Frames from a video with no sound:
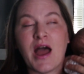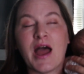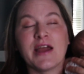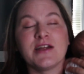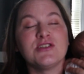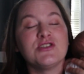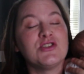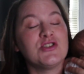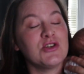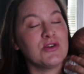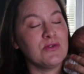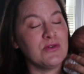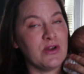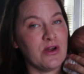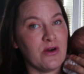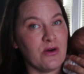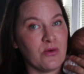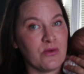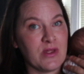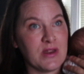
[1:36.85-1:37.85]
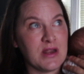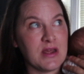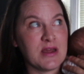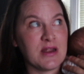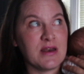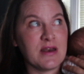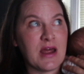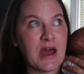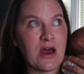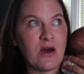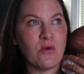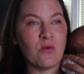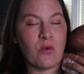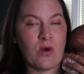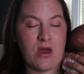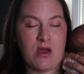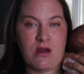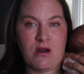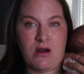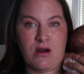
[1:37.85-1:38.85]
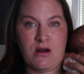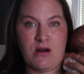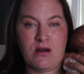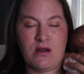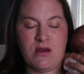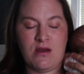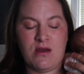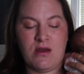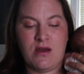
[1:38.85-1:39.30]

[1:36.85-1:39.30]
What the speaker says: I do know that he can now wear